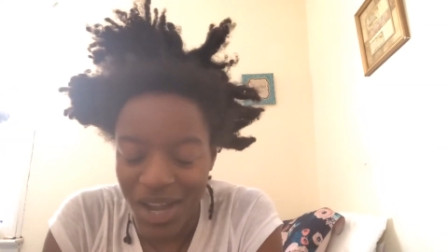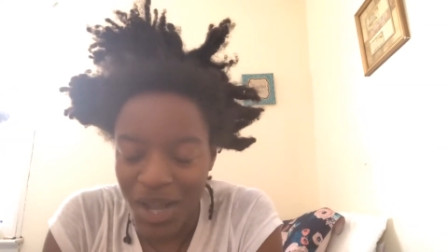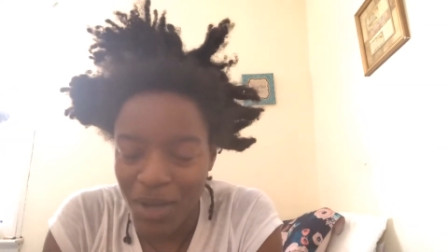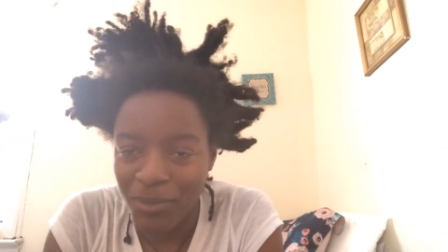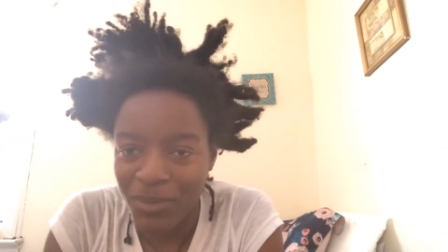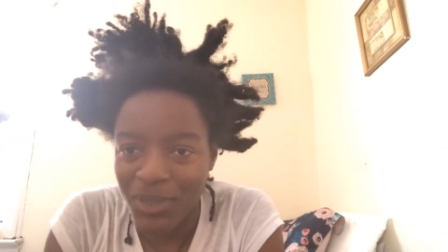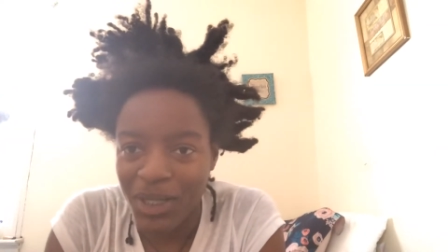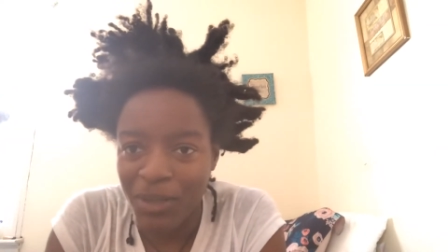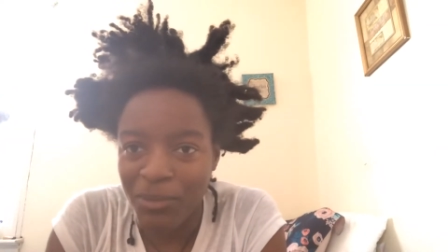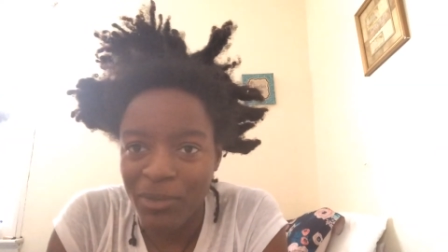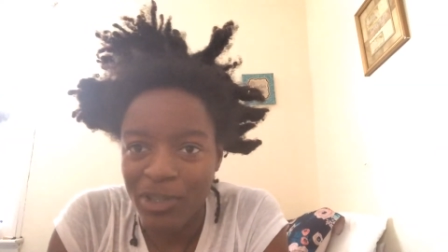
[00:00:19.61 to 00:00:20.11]
I'm
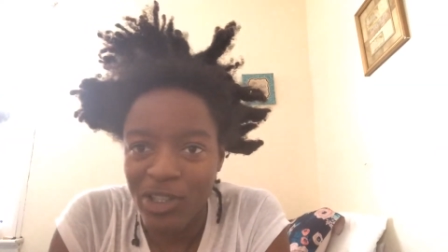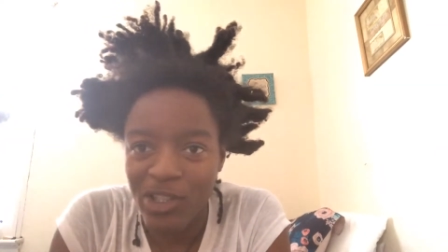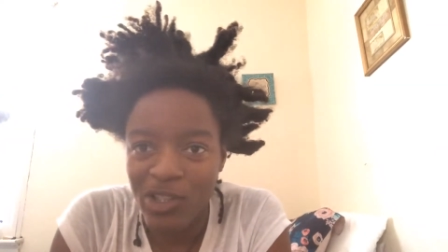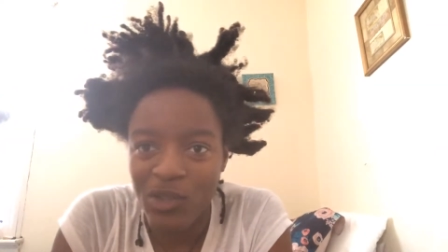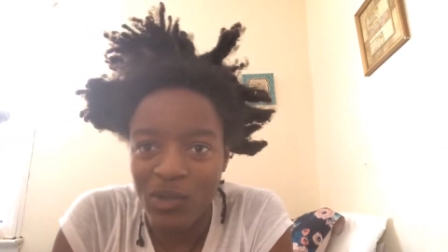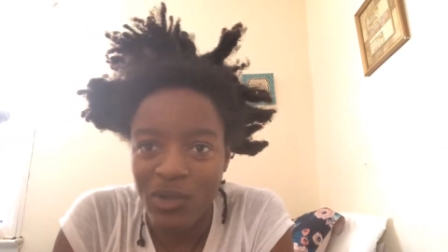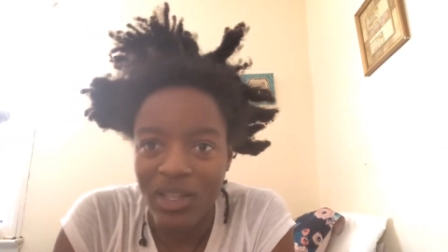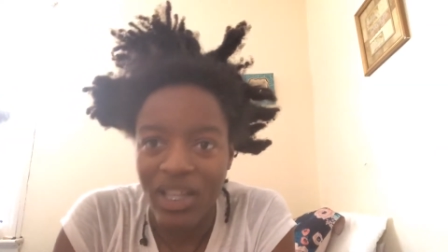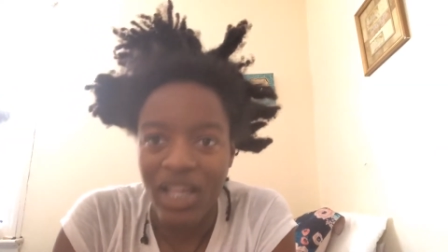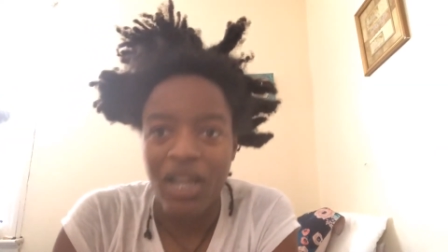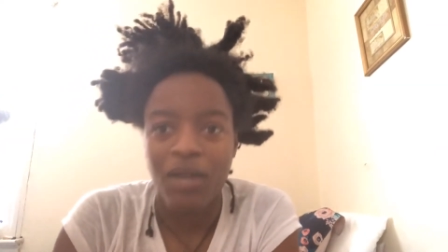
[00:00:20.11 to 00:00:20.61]
going to give
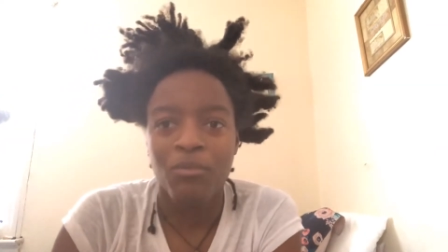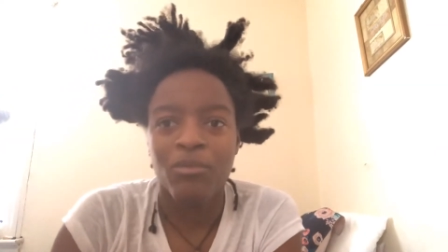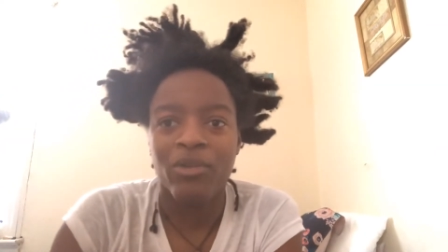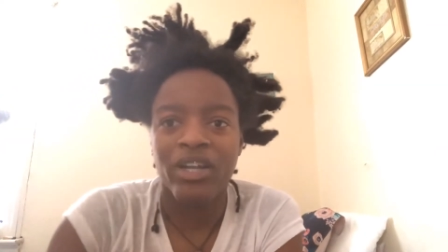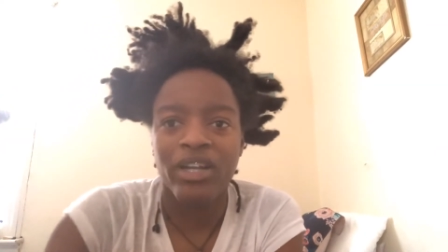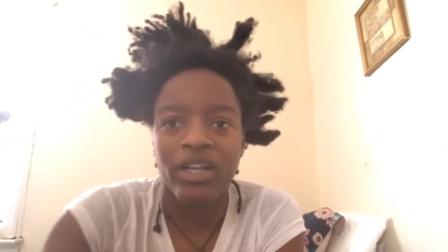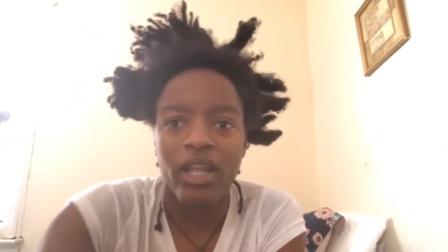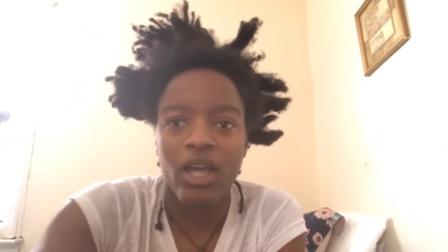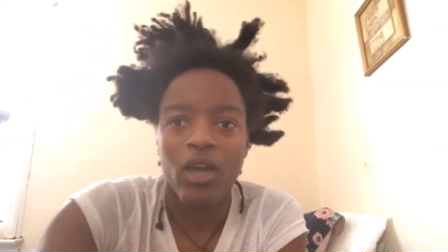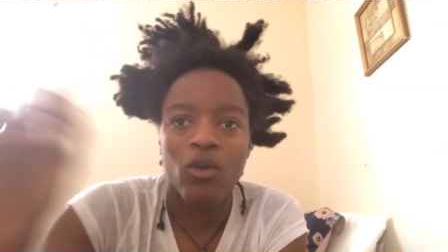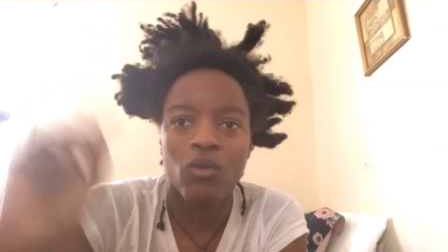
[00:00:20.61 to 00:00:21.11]
you like a
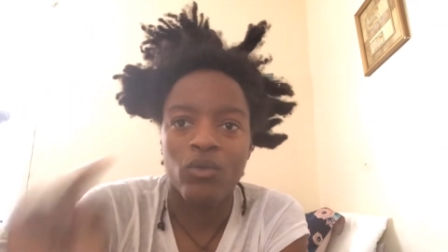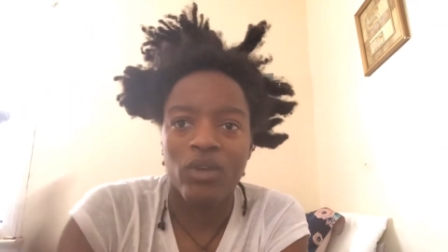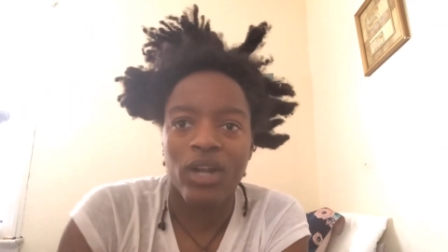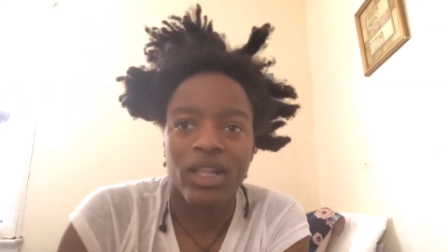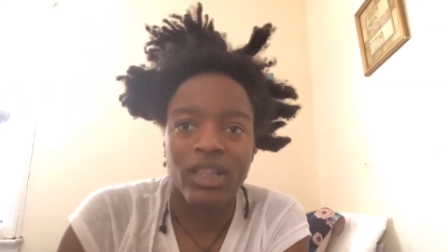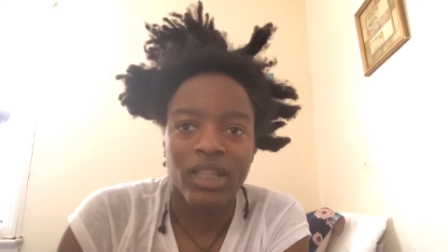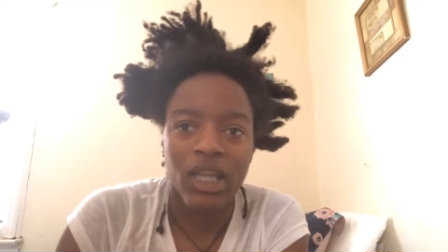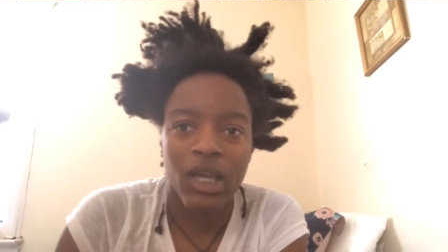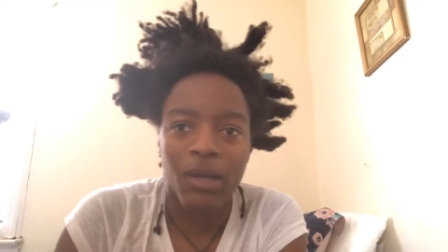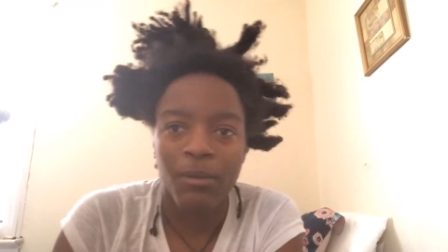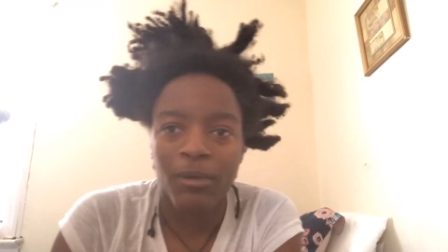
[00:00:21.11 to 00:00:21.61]
breakdown of what I
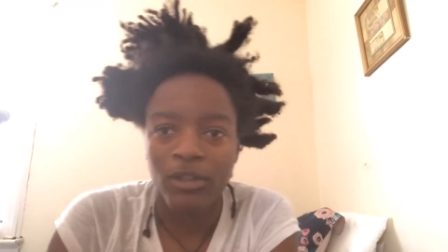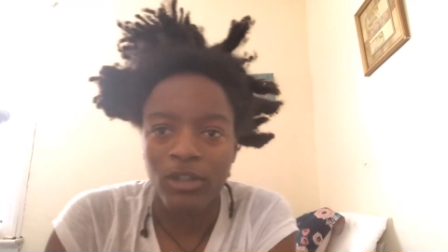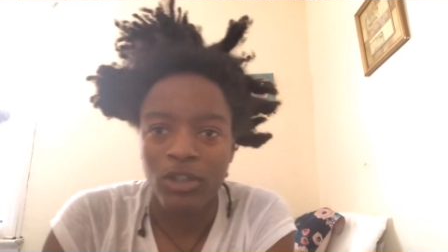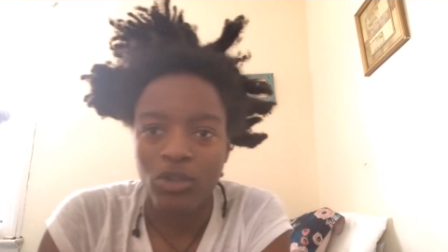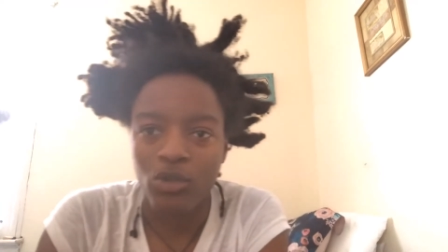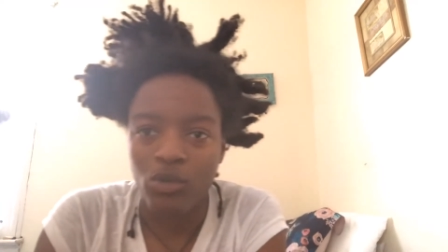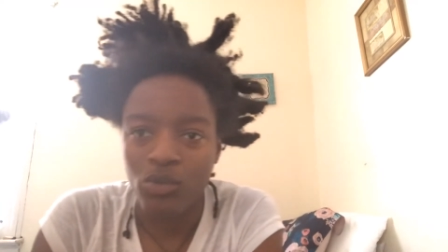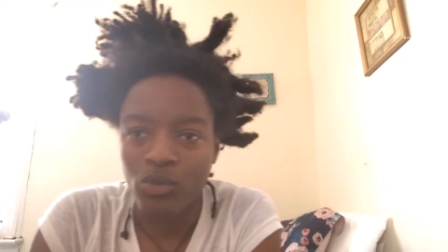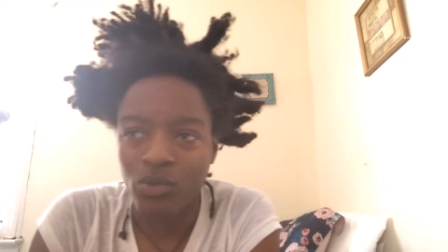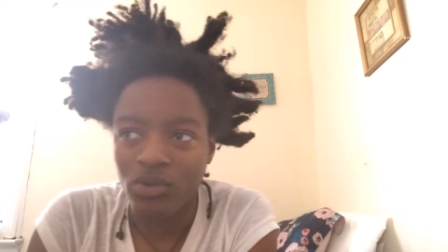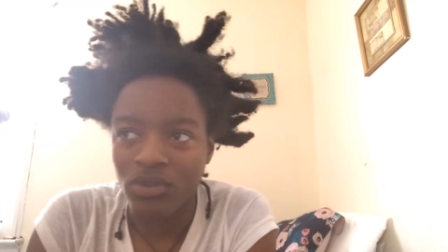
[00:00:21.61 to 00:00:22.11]
think about the
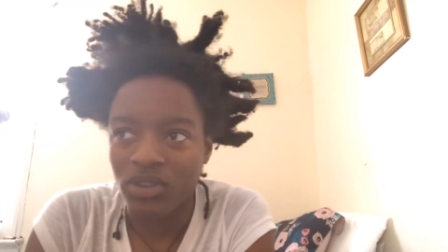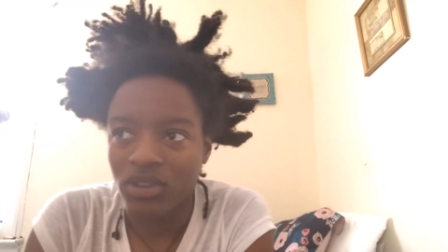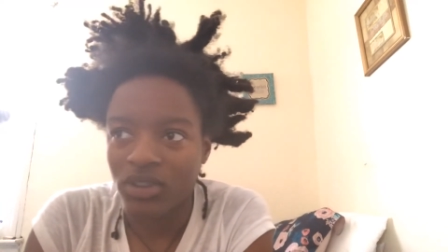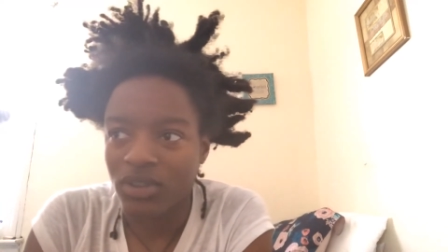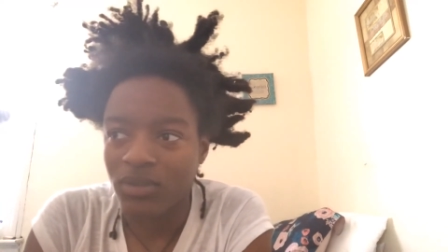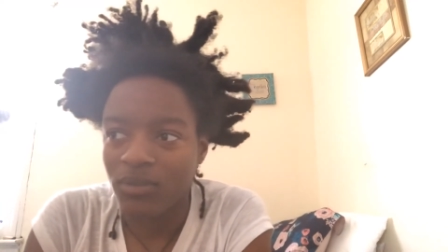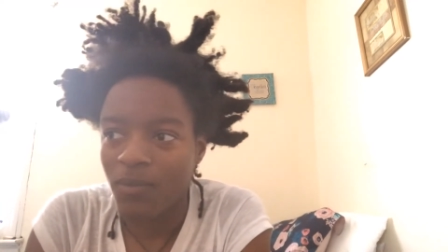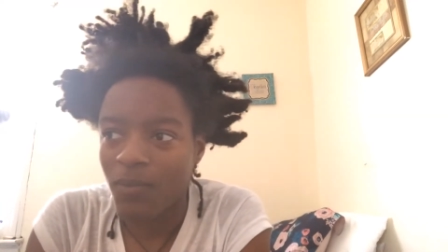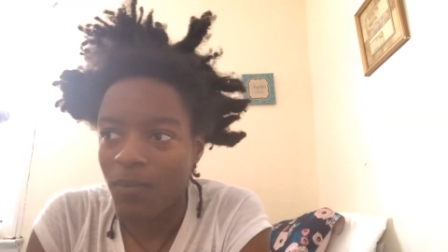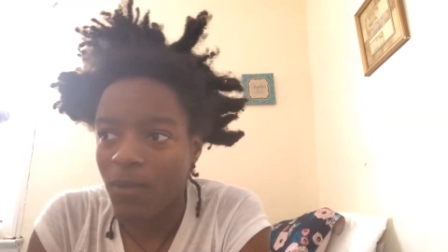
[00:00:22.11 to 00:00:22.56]
news.